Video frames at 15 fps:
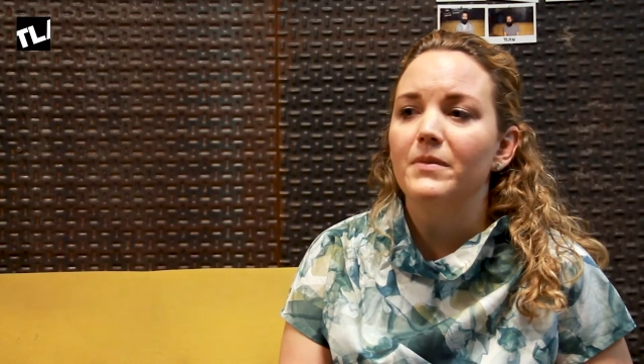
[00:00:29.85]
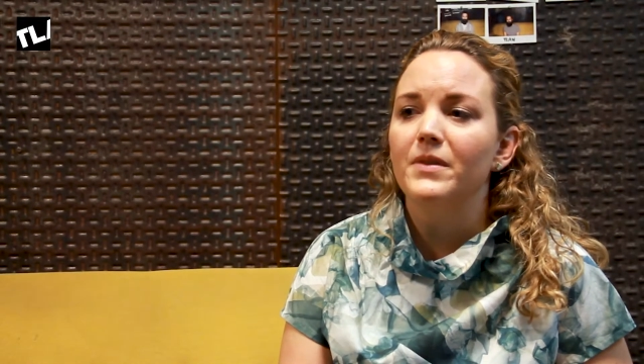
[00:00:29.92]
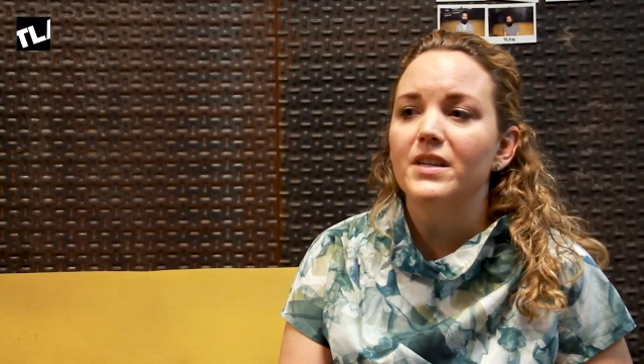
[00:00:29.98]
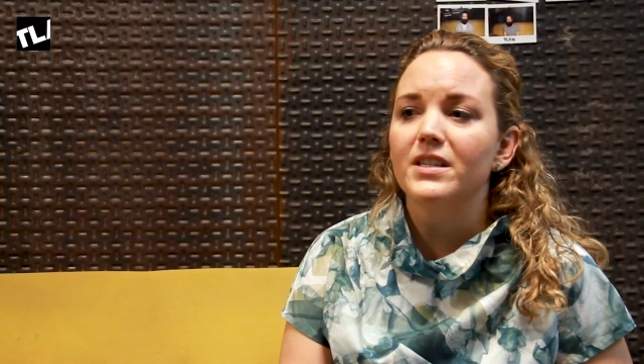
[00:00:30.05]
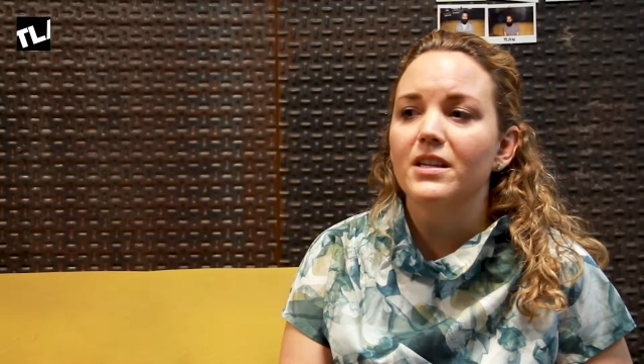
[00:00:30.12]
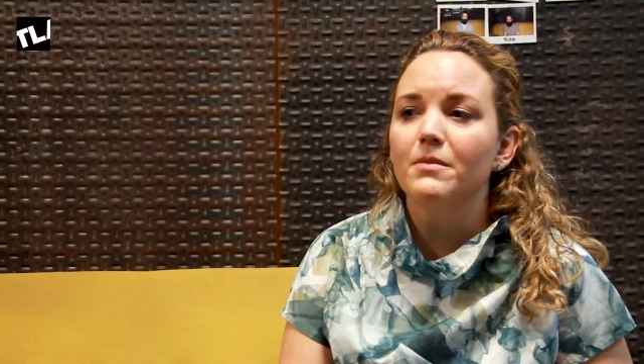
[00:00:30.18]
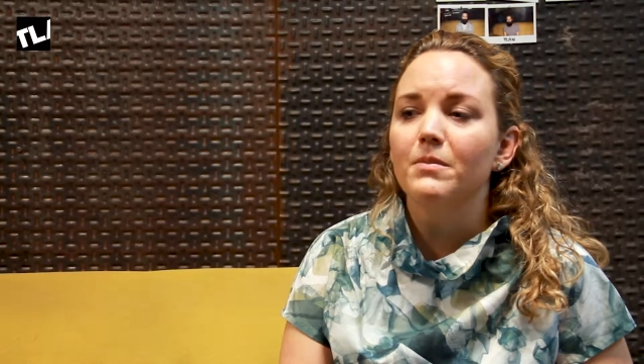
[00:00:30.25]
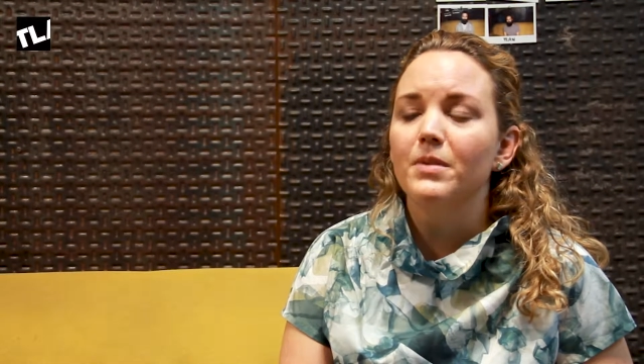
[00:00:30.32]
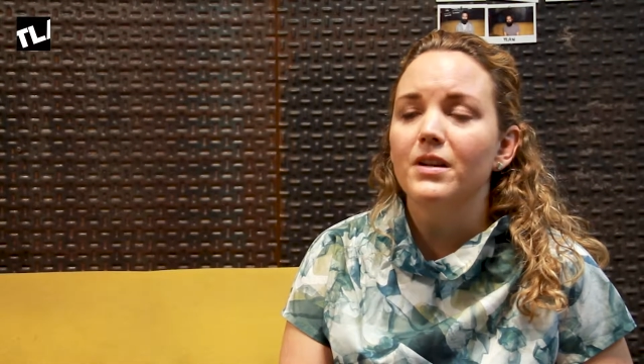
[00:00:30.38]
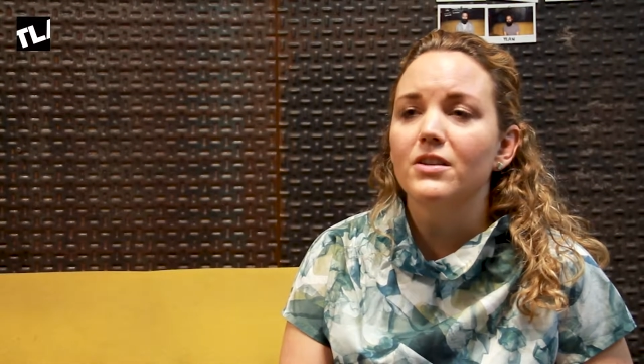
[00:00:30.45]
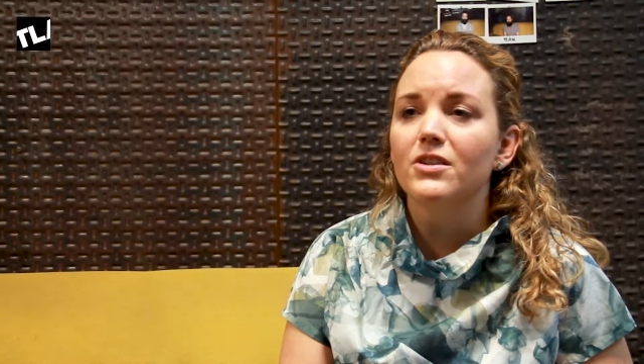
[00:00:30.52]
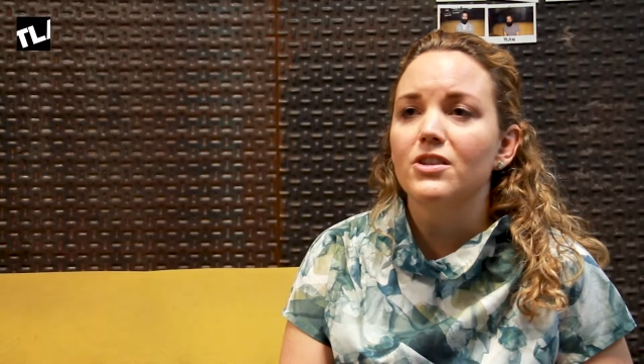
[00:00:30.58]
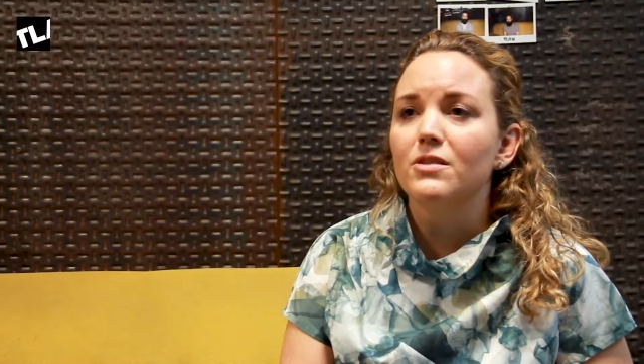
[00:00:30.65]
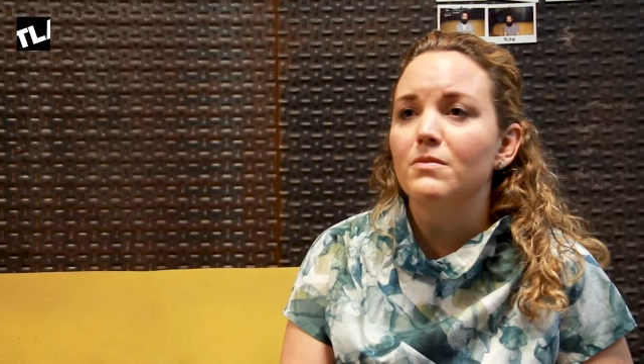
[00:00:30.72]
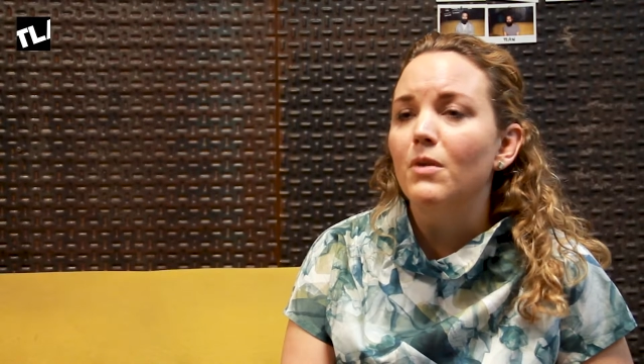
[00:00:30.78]
This can be
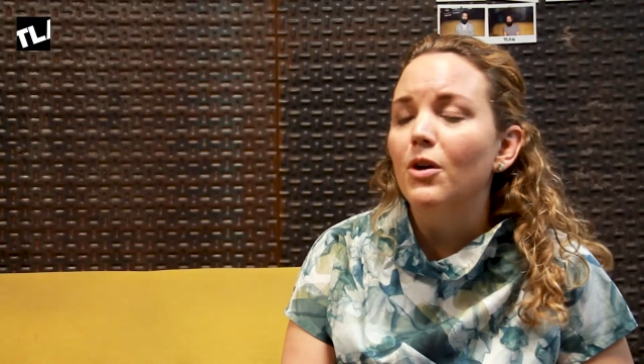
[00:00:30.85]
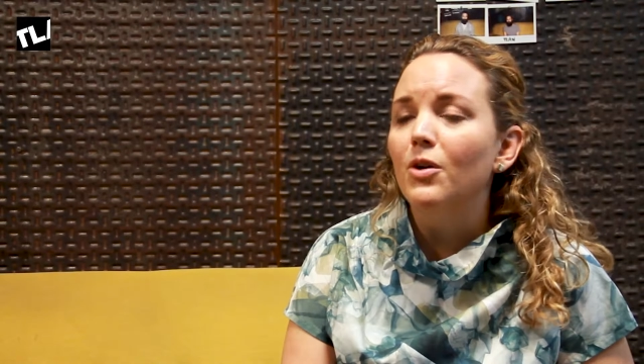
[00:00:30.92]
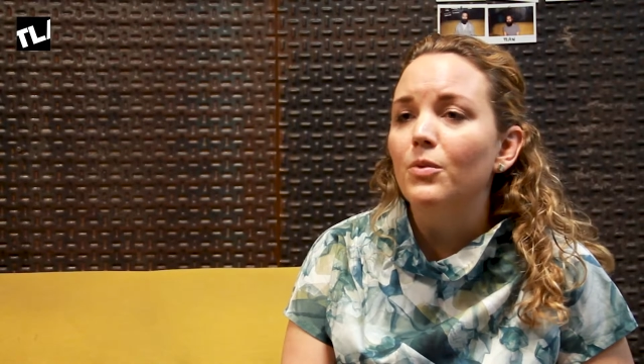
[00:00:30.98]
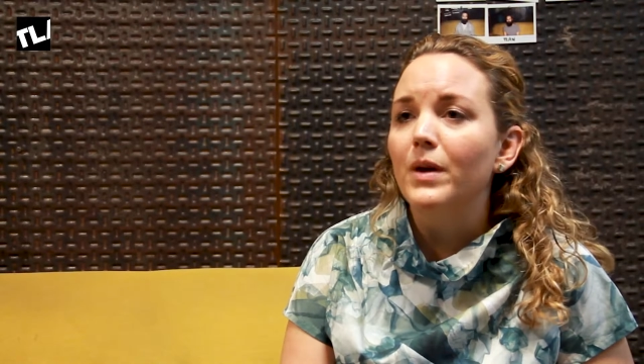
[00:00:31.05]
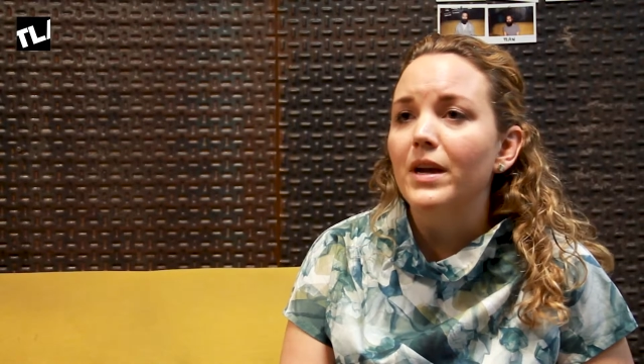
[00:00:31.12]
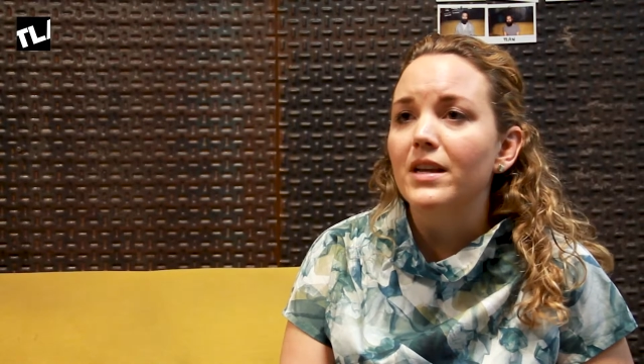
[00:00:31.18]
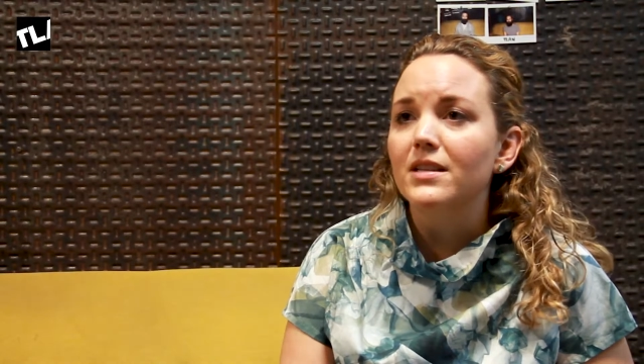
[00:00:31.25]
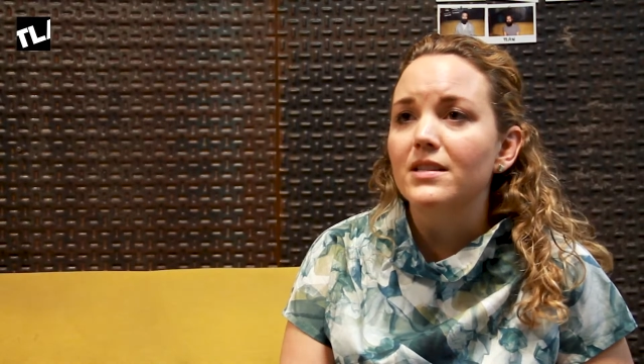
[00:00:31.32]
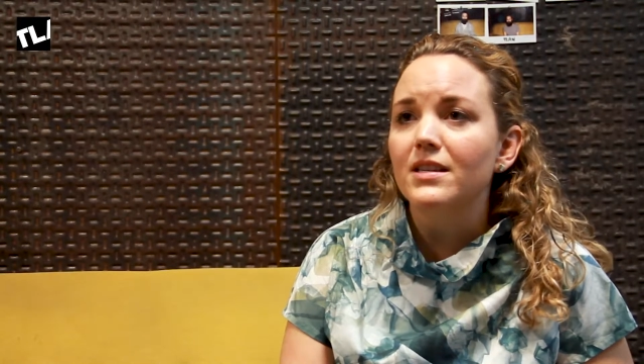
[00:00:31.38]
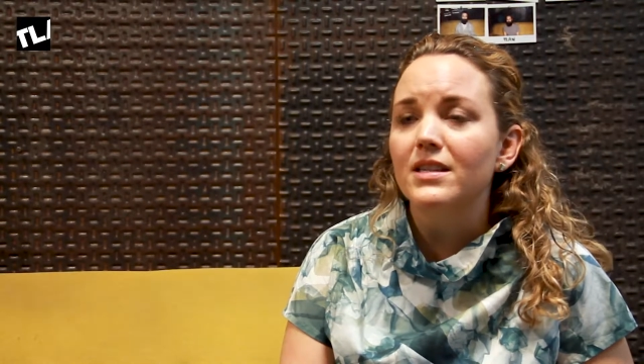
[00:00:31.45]
in small ways.